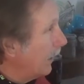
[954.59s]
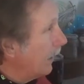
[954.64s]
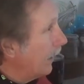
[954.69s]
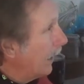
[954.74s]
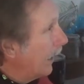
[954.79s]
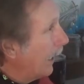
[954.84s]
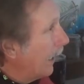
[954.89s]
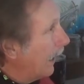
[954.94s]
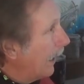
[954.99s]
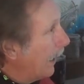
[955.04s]

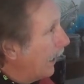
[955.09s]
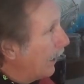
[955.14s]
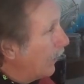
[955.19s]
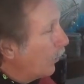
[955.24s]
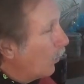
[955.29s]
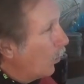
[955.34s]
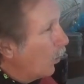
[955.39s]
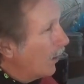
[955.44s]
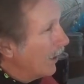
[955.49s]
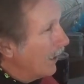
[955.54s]

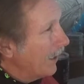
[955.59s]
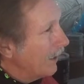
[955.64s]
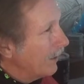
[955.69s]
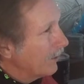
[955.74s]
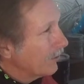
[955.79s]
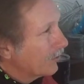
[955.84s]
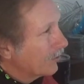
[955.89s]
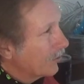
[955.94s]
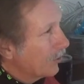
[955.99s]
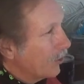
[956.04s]
And what
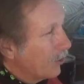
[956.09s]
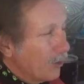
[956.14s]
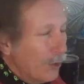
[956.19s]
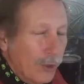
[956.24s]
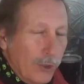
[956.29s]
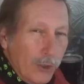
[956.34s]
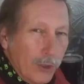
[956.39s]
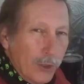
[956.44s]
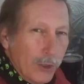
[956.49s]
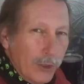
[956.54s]
else
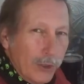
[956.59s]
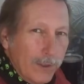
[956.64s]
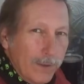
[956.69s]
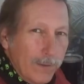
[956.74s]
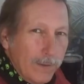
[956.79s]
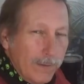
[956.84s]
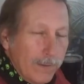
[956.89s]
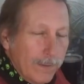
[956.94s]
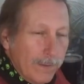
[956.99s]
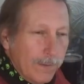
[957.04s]
could
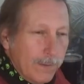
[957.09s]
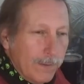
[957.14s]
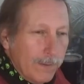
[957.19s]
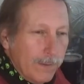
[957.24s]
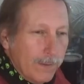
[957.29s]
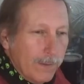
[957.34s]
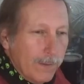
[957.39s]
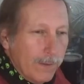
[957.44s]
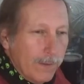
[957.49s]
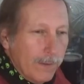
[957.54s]

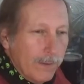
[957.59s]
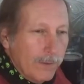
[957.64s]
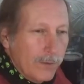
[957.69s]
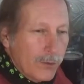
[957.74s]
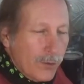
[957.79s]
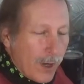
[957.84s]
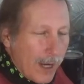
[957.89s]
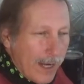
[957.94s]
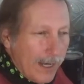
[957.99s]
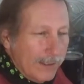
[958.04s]

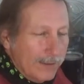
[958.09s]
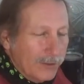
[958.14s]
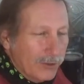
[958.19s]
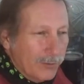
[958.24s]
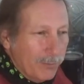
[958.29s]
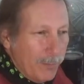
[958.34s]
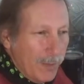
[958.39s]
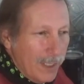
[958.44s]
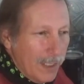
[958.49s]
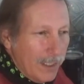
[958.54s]

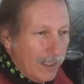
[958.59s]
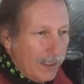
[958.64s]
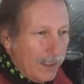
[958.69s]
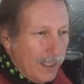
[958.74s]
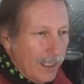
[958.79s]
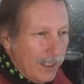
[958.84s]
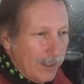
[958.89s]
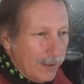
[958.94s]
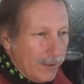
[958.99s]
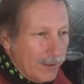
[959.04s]
transmit
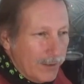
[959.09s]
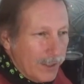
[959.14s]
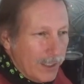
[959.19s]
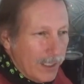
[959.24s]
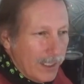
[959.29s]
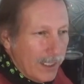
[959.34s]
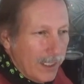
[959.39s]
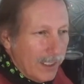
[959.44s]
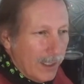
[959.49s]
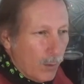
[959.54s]

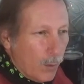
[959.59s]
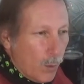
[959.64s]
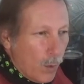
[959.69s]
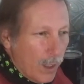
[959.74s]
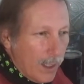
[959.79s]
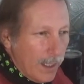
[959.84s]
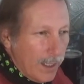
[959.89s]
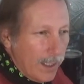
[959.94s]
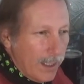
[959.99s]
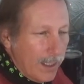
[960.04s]
energy in a
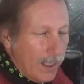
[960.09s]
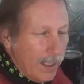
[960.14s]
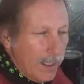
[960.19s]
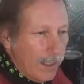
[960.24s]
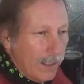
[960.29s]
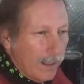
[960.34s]
way